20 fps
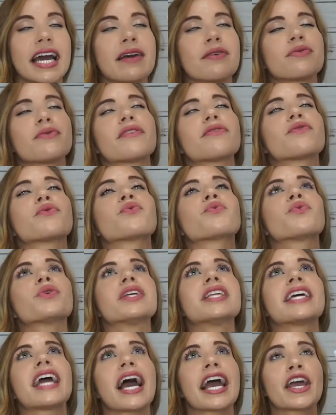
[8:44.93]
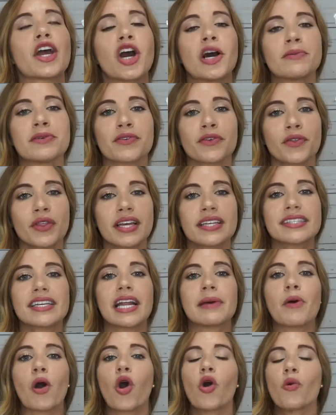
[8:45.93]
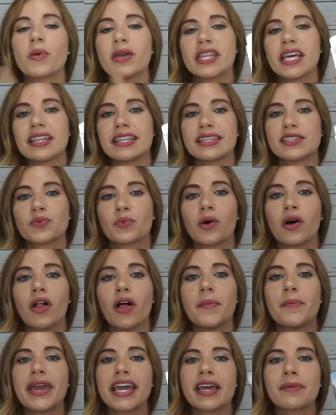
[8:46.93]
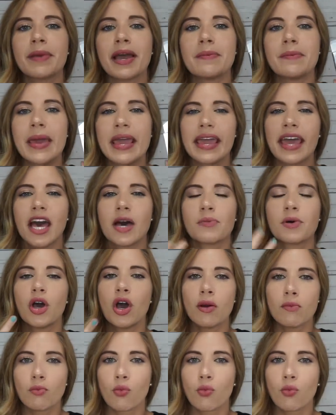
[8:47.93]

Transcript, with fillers: I have really high hopes for this, and I'm hoping that this will make my makeup